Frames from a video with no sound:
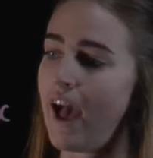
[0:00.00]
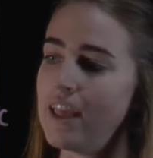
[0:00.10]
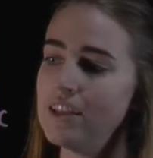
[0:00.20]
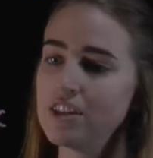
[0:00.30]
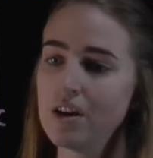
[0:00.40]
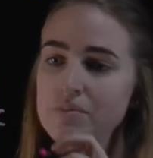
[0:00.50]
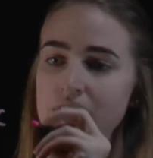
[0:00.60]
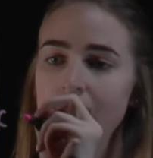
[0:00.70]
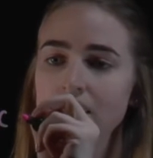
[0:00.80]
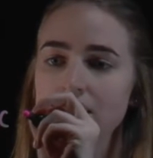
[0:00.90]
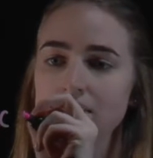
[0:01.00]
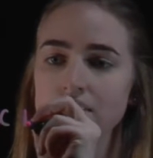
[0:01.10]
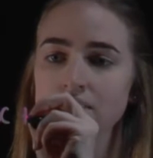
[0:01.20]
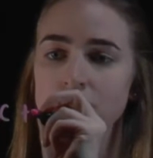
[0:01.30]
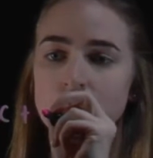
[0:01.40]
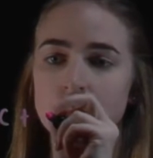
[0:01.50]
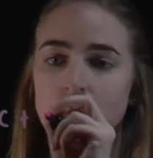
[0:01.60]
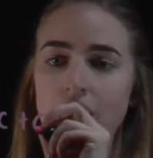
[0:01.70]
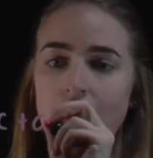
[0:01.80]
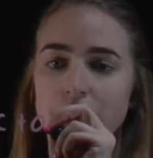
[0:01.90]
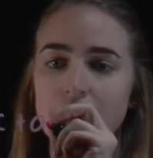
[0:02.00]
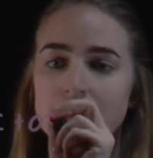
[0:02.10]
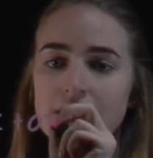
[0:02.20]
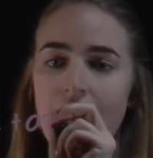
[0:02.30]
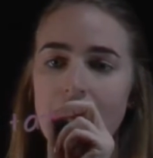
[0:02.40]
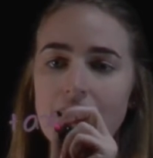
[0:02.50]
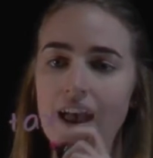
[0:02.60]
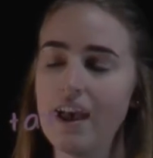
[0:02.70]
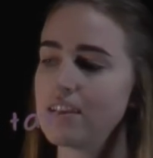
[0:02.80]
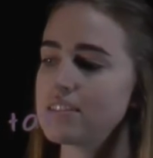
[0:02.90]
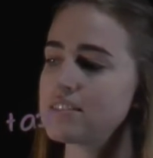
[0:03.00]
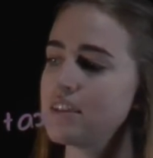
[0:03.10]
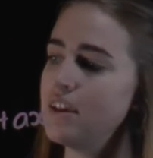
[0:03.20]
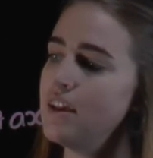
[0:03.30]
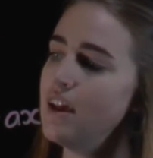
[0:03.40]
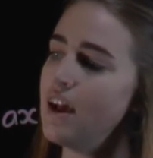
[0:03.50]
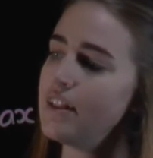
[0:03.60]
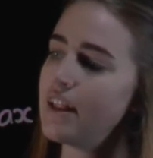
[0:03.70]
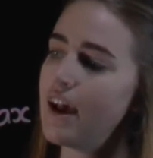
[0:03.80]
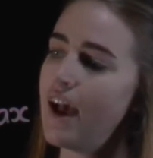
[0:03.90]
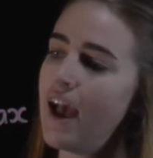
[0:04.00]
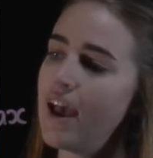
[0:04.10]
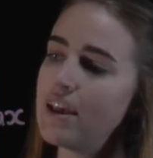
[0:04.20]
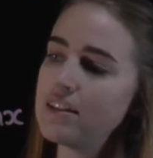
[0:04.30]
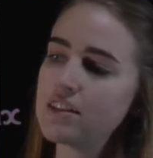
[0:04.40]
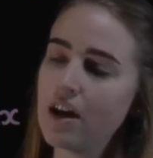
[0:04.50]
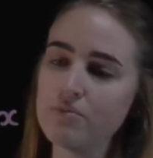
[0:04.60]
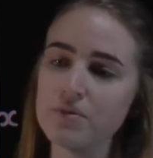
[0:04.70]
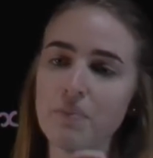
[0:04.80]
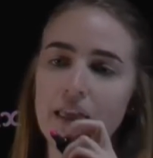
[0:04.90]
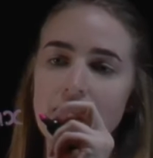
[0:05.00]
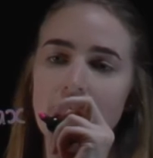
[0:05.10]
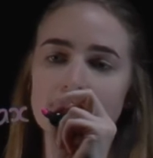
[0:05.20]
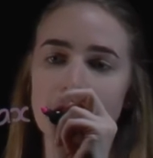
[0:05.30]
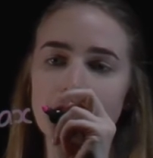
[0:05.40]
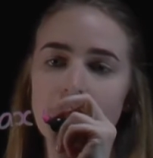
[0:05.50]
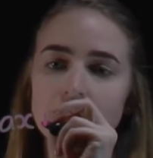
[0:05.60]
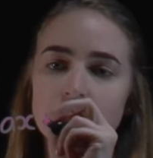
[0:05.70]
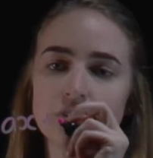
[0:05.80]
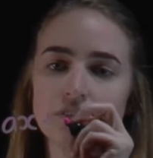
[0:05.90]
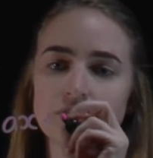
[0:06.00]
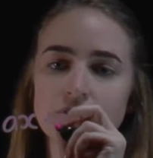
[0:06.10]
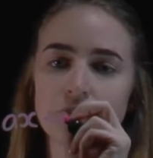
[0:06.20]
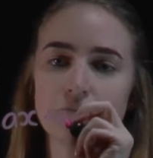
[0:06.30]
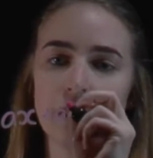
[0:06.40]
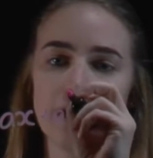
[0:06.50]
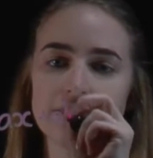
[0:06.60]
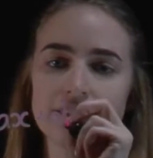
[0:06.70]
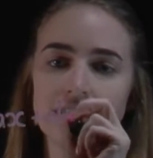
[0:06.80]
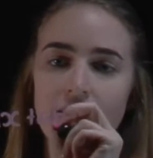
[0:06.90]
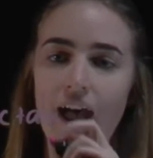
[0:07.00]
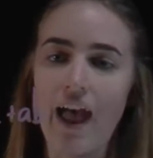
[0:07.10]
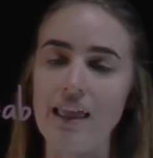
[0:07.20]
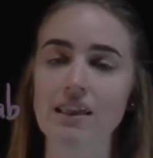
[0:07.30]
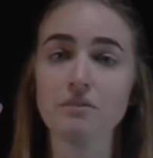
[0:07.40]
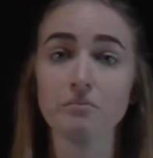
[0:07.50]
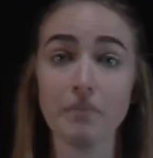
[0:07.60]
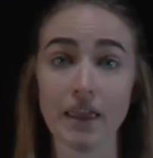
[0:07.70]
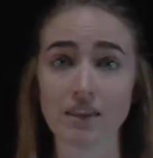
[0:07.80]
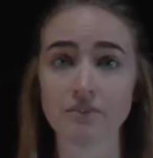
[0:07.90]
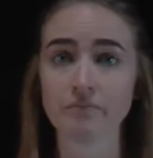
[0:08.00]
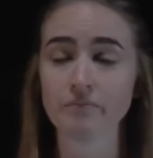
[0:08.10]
a times x. So we'd have plus ax. And then our a times b as our last one, so plus ab.